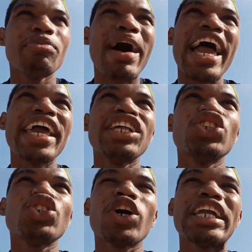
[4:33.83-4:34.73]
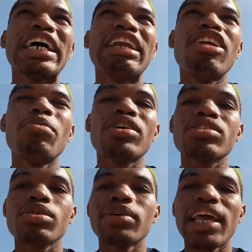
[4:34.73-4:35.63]
my intro and all them look
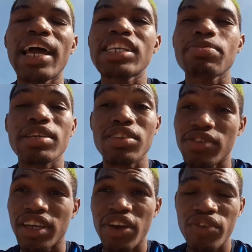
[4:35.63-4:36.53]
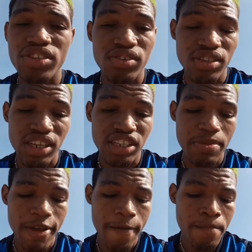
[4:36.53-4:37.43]
at somebody and expect to get results, you
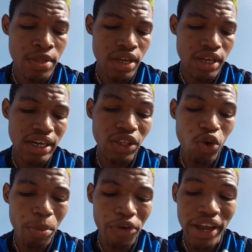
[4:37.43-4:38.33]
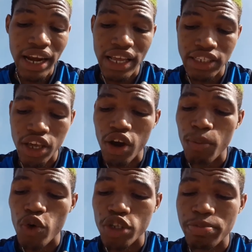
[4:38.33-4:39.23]
see me? That's how I realize
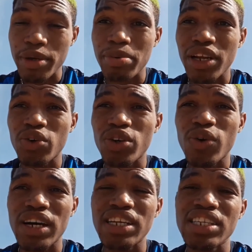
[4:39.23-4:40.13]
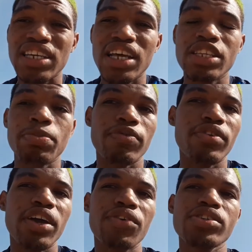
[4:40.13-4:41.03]
that most people are doing nowadays and expect
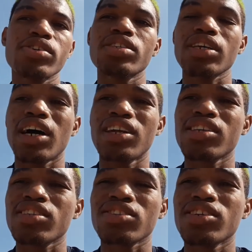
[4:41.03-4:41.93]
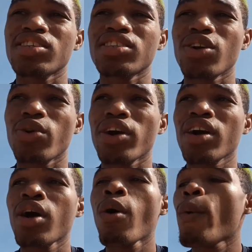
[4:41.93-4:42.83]
to get results, and that's how this thing
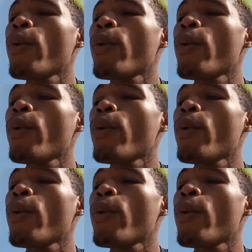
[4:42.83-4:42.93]
works.